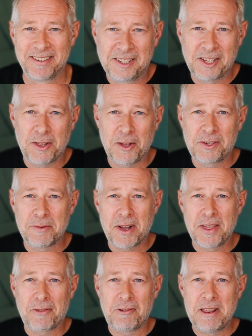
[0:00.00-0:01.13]
So those are my
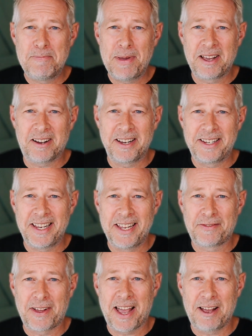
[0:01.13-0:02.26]
three big ideas
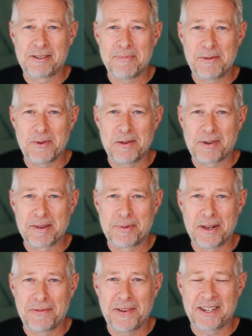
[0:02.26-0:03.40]
for how to make WordPress
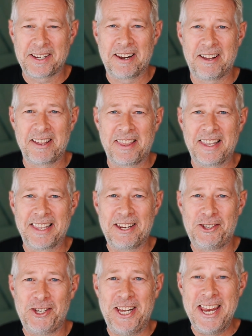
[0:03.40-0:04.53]
perfect, and I think they're
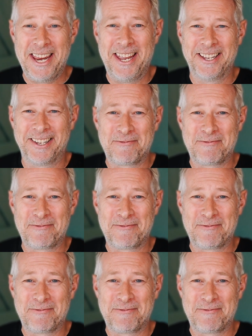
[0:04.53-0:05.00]
genius.